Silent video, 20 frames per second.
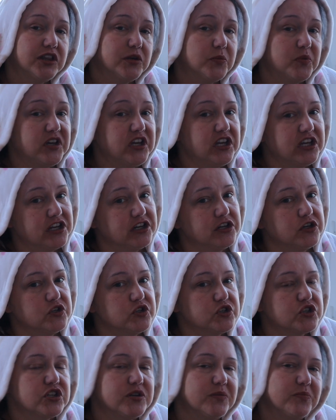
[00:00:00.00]
the
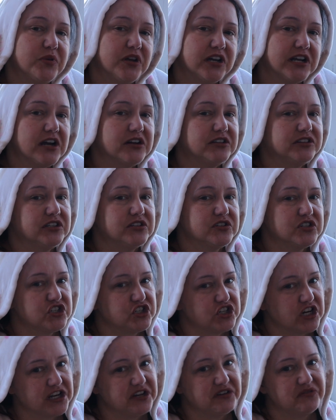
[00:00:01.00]
beginners can pick out their
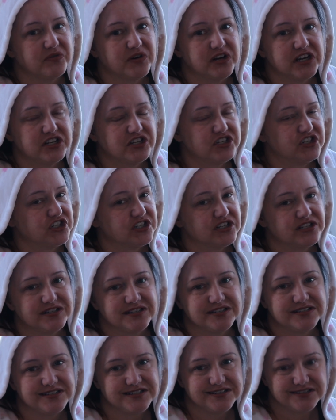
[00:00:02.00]
shade range
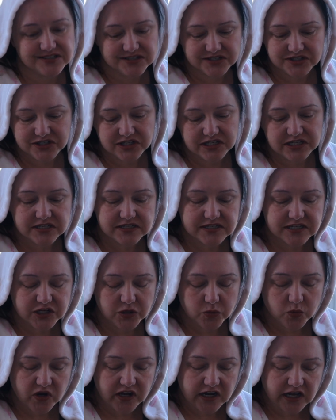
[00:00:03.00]
just as easily as
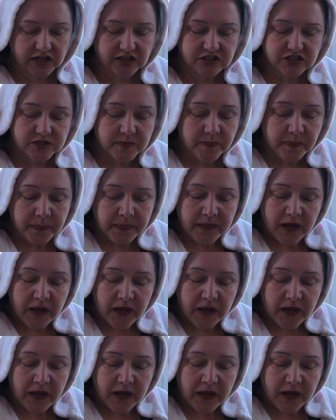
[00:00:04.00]
anyone else.